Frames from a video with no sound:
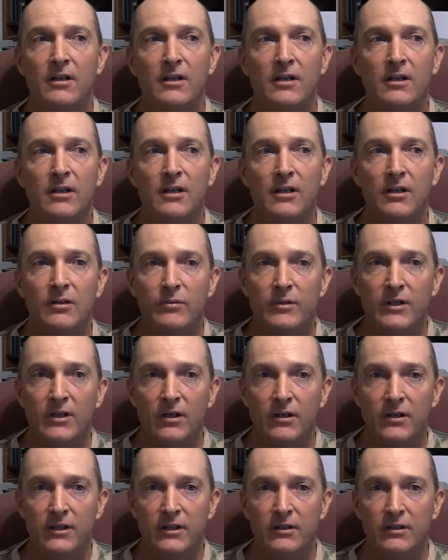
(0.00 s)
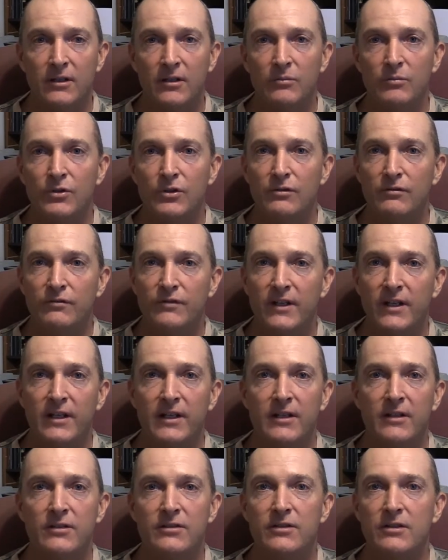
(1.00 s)
regarding moon
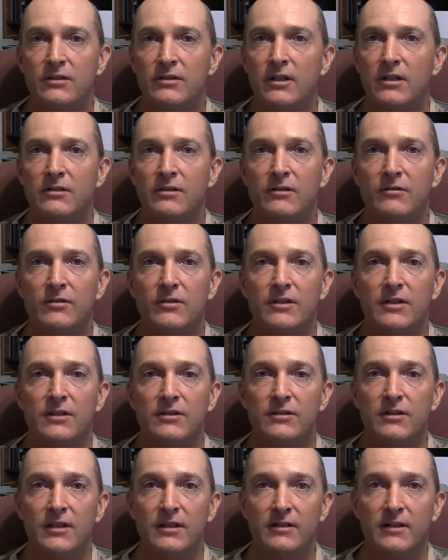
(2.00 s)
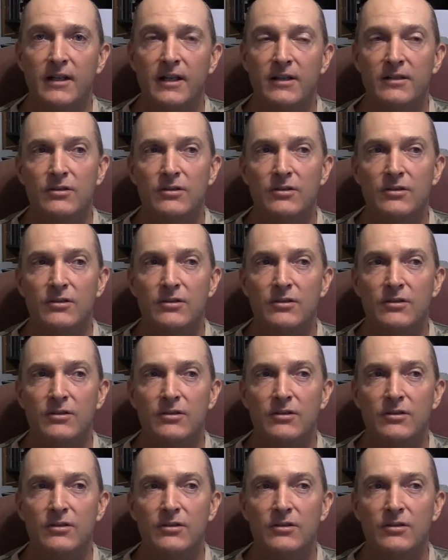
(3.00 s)
phase and different things like that.